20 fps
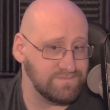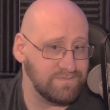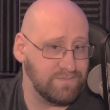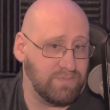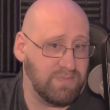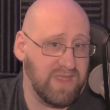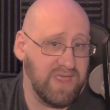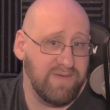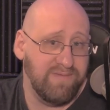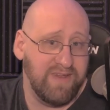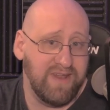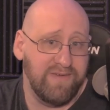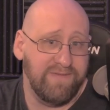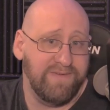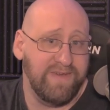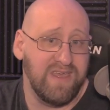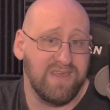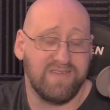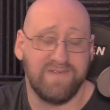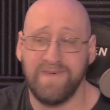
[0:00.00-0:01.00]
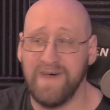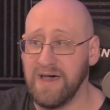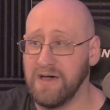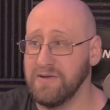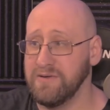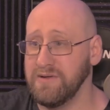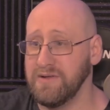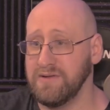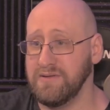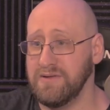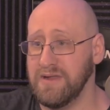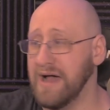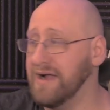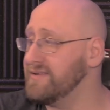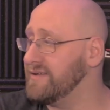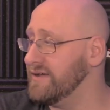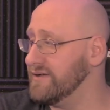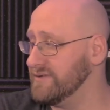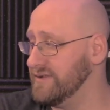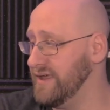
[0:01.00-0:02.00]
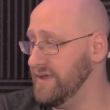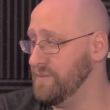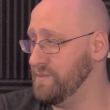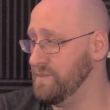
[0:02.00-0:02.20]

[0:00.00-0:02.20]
even if he's found not guilty.